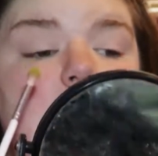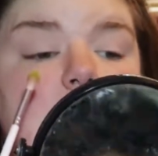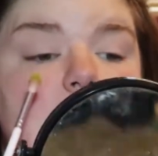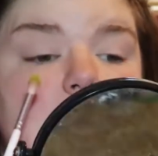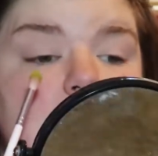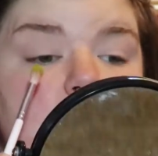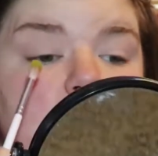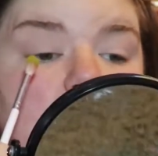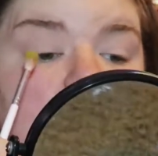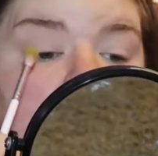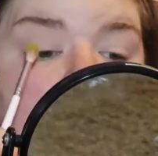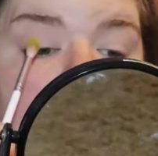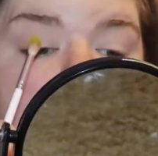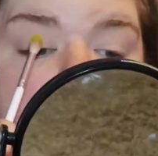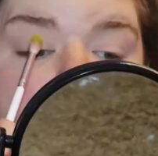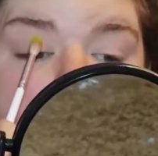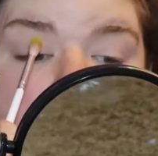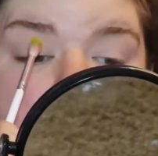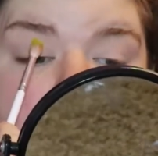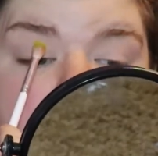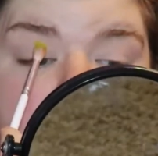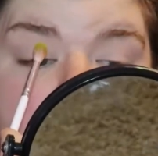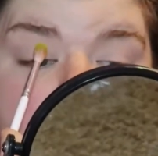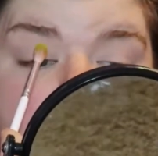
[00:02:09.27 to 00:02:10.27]
So I
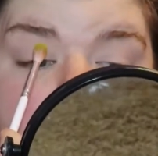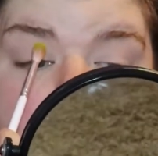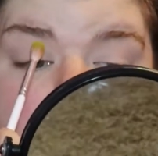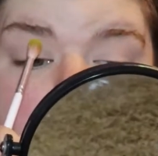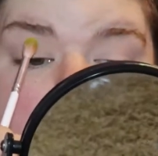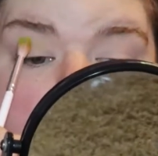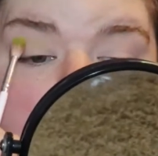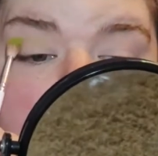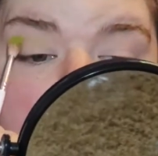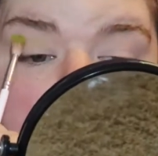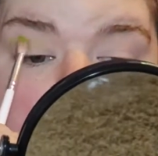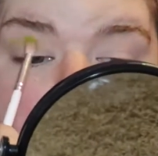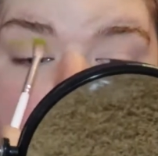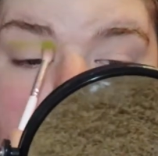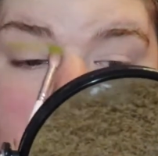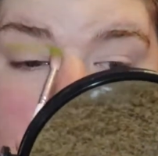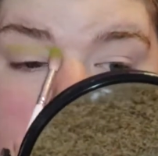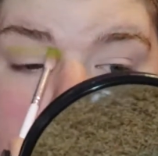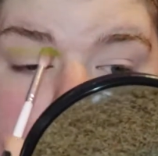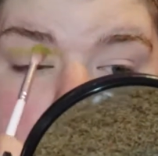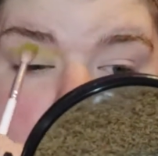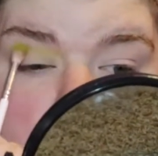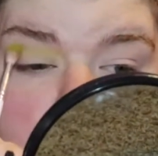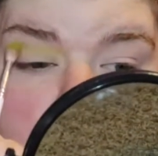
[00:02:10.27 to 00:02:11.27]
have
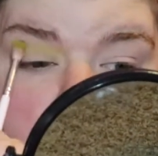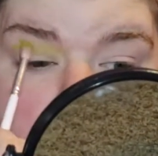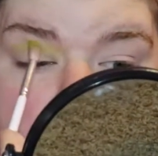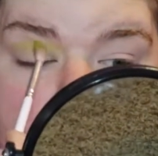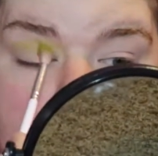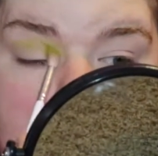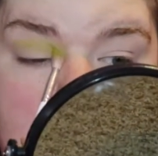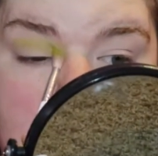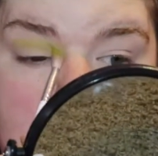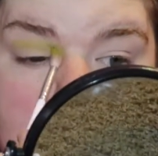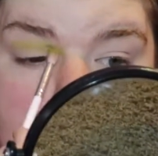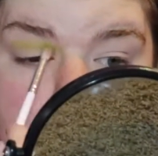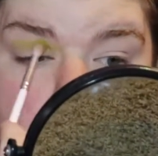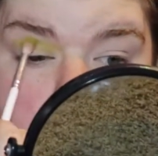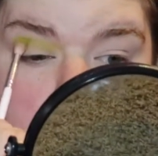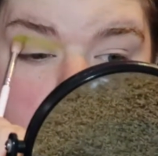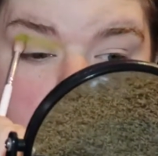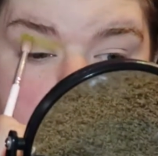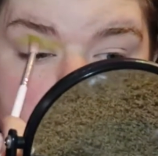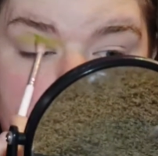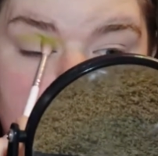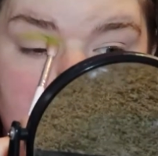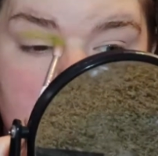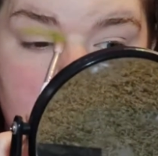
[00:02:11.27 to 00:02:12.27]
as
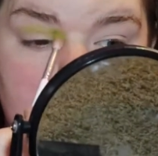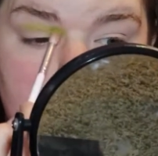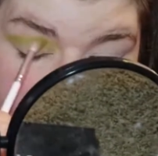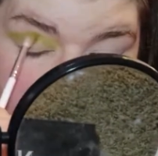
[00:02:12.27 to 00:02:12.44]
much,